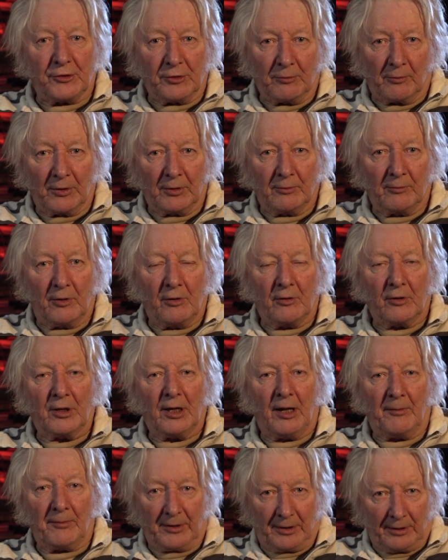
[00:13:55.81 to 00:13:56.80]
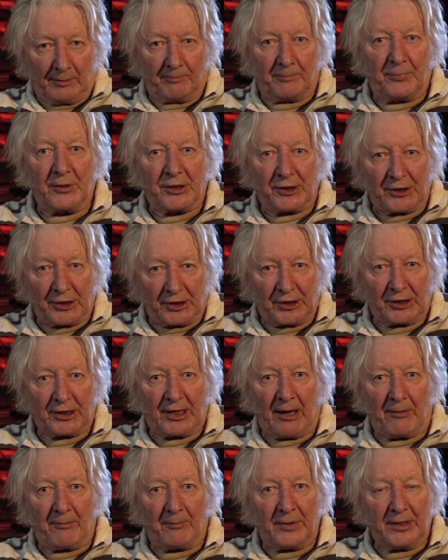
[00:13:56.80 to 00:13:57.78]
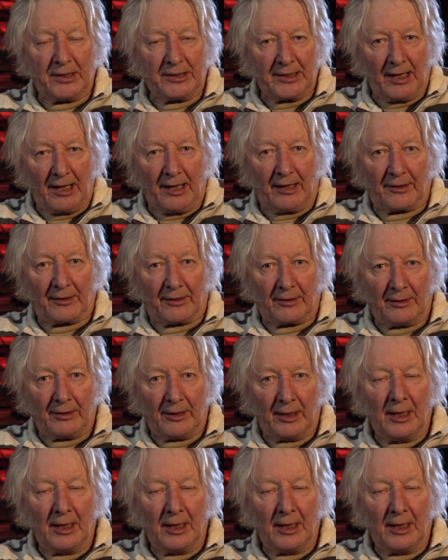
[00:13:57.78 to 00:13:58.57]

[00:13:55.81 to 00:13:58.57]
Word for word: You won the World Cup, business can be done.